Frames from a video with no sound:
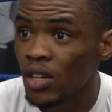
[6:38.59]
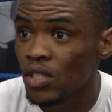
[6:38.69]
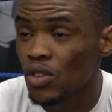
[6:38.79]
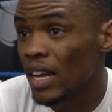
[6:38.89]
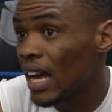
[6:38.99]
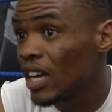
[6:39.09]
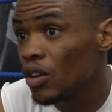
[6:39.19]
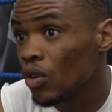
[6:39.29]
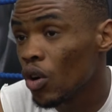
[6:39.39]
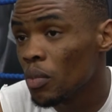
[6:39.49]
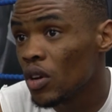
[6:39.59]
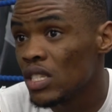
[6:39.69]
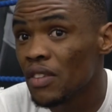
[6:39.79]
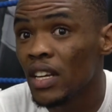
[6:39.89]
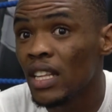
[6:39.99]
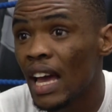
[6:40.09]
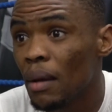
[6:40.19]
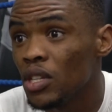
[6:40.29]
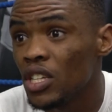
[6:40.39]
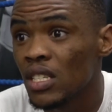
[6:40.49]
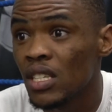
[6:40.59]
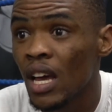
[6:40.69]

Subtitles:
so that I can grow, because even in the amateurs,